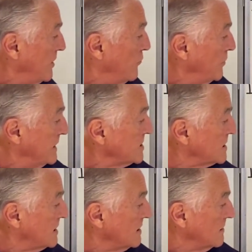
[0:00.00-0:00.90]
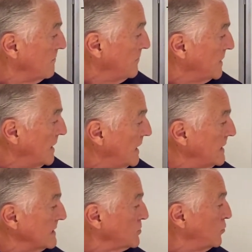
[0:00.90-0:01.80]
risk, and
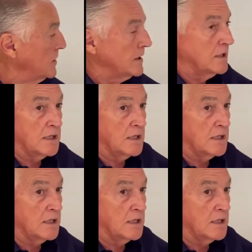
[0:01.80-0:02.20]
that's what